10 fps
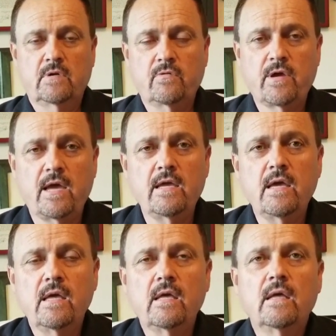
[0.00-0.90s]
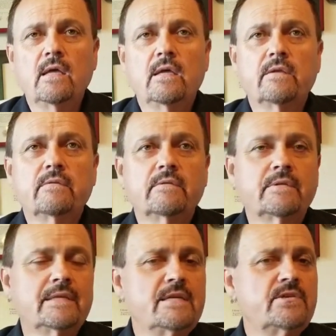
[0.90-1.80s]
Okay?
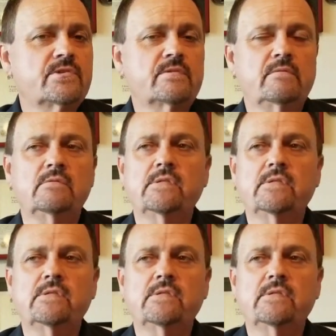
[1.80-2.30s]
This